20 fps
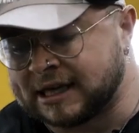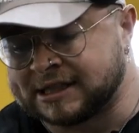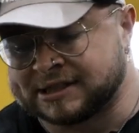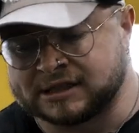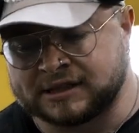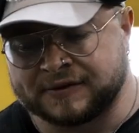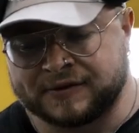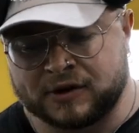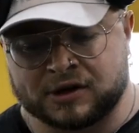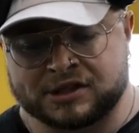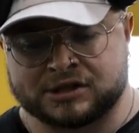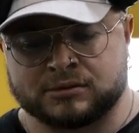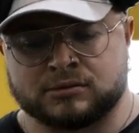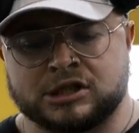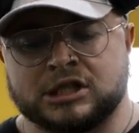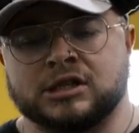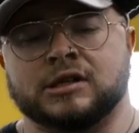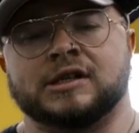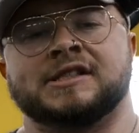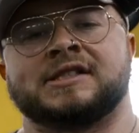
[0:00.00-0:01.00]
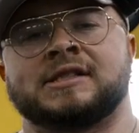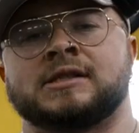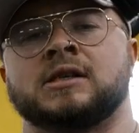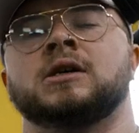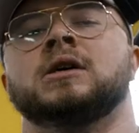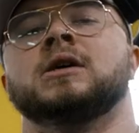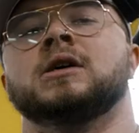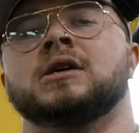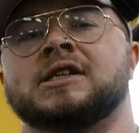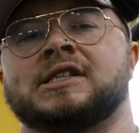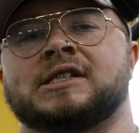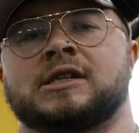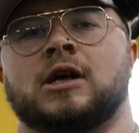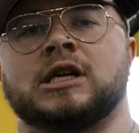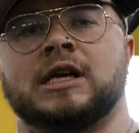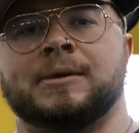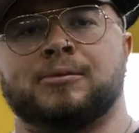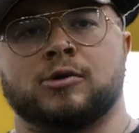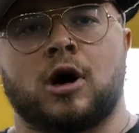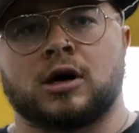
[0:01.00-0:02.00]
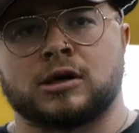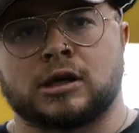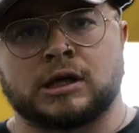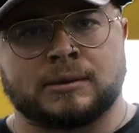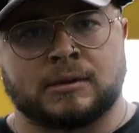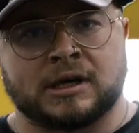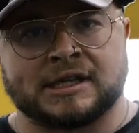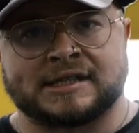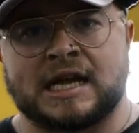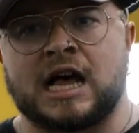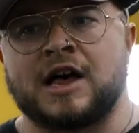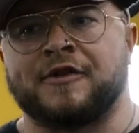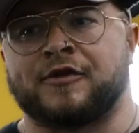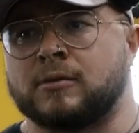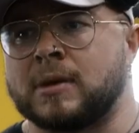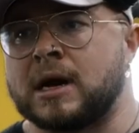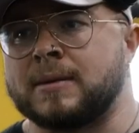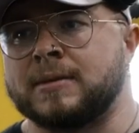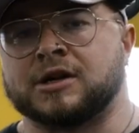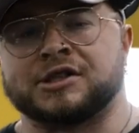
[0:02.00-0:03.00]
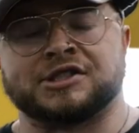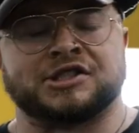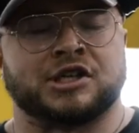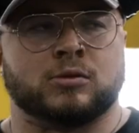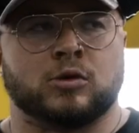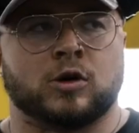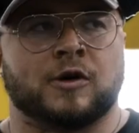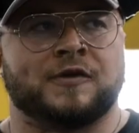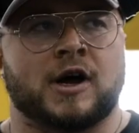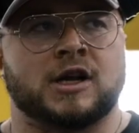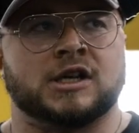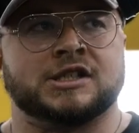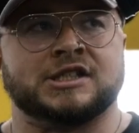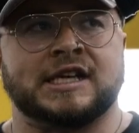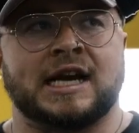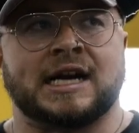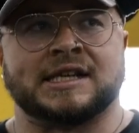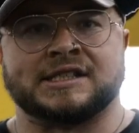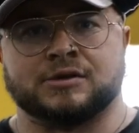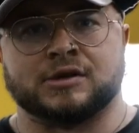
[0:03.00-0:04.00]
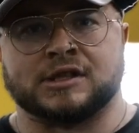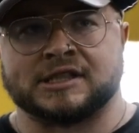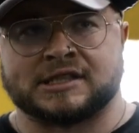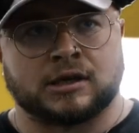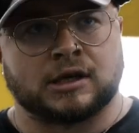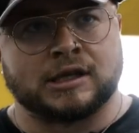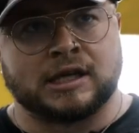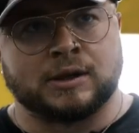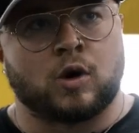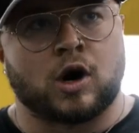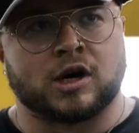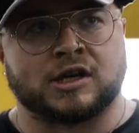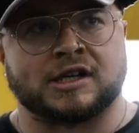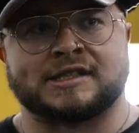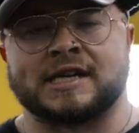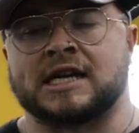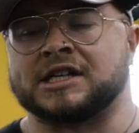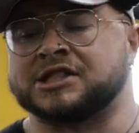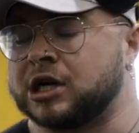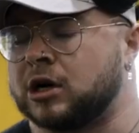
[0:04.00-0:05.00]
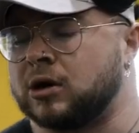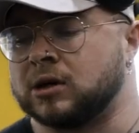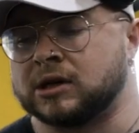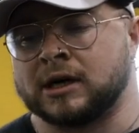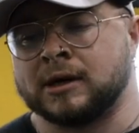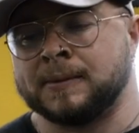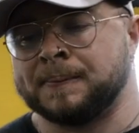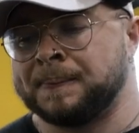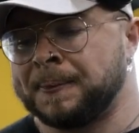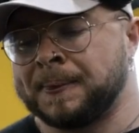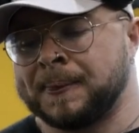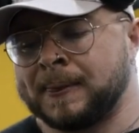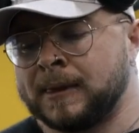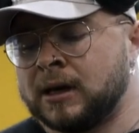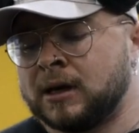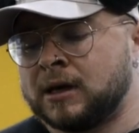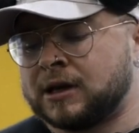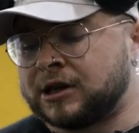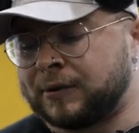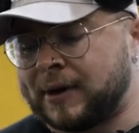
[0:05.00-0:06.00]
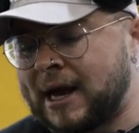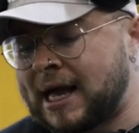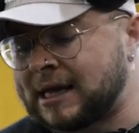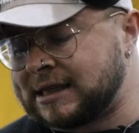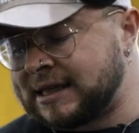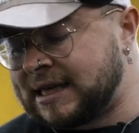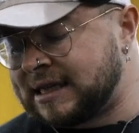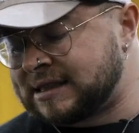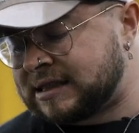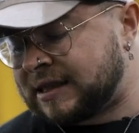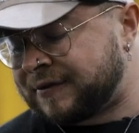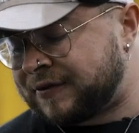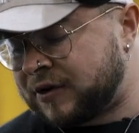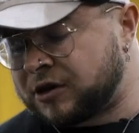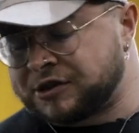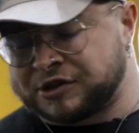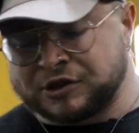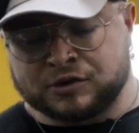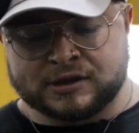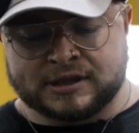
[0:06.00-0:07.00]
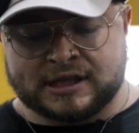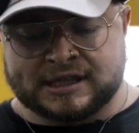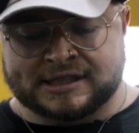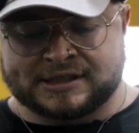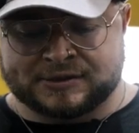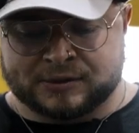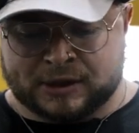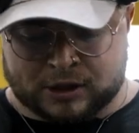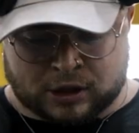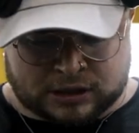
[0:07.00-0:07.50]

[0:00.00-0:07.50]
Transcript: It's just if you're somebody who's slightly broader like myself, or maybe you're just your morphology has you with a slightly wider set shoulder, the reality is that if you're doing this with